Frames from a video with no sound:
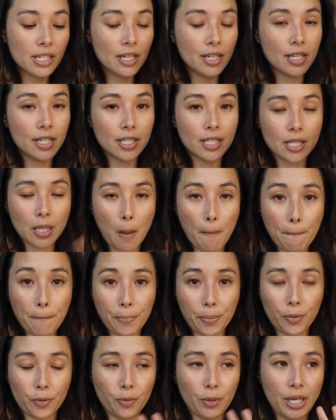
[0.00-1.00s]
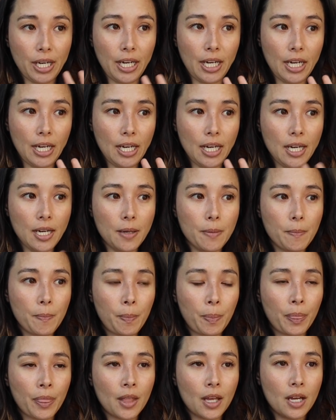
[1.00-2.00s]
is pre
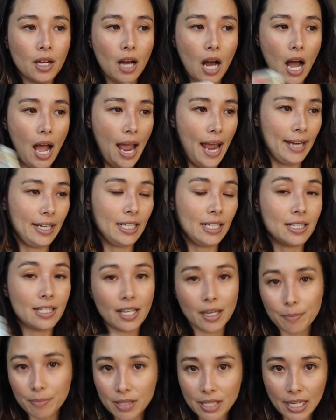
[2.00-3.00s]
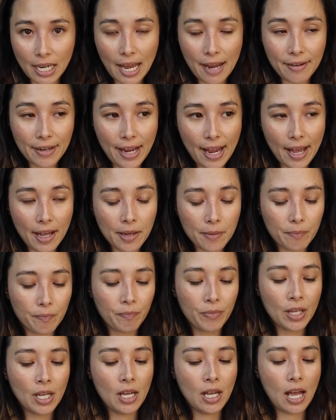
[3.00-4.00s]
any tips that I get.
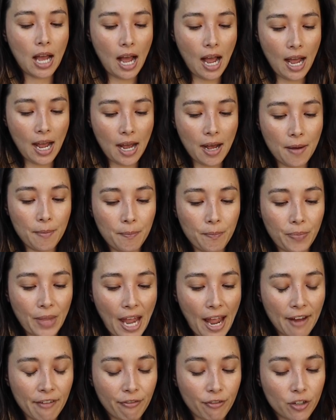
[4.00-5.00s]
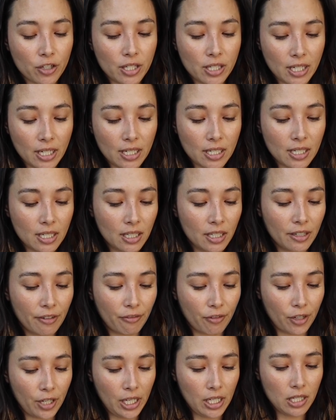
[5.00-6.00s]
And for 6
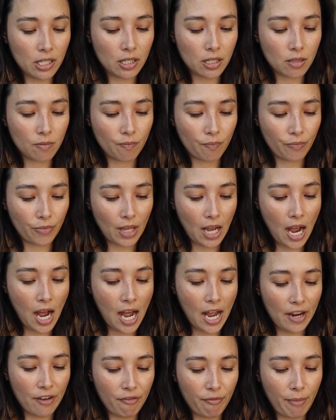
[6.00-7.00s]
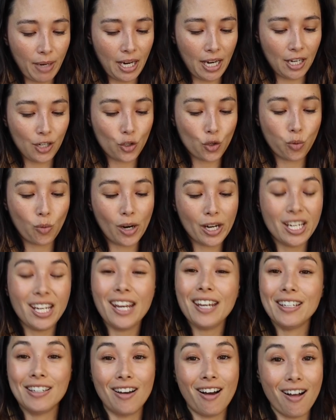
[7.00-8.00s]
deliveries, I've made
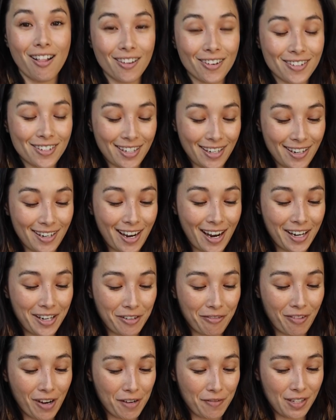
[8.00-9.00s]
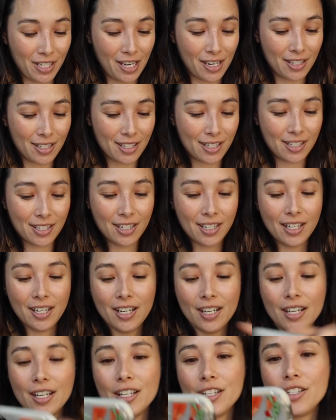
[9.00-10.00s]
$20.95.
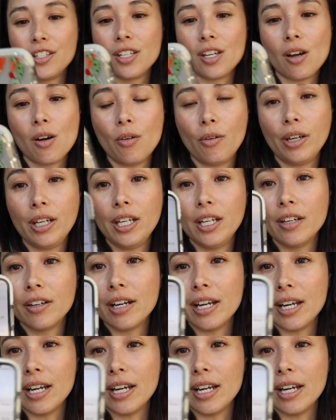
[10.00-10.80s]
So here